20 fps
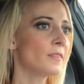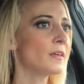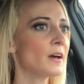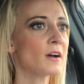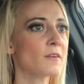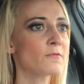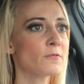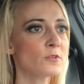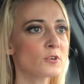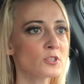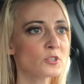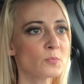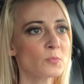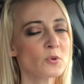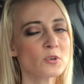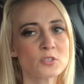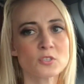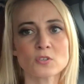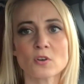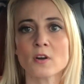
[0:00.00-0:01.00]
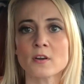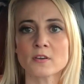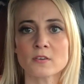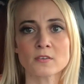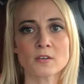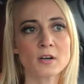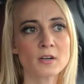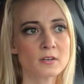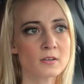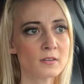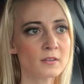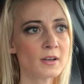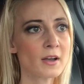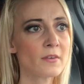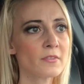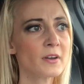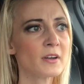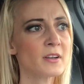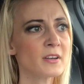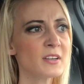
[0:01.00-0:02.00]
That for a sports car, you're not going to
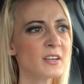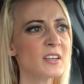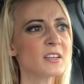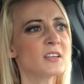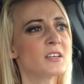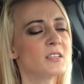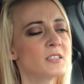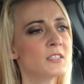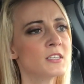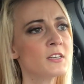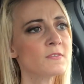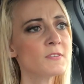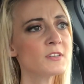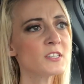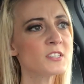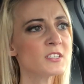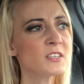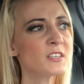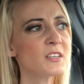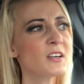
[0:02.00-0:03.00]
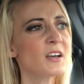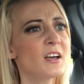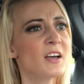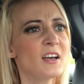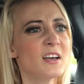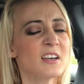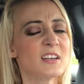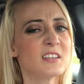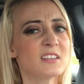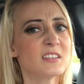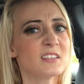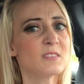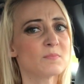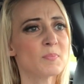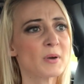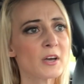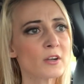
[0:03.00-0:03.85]
allow that. Again, CVT,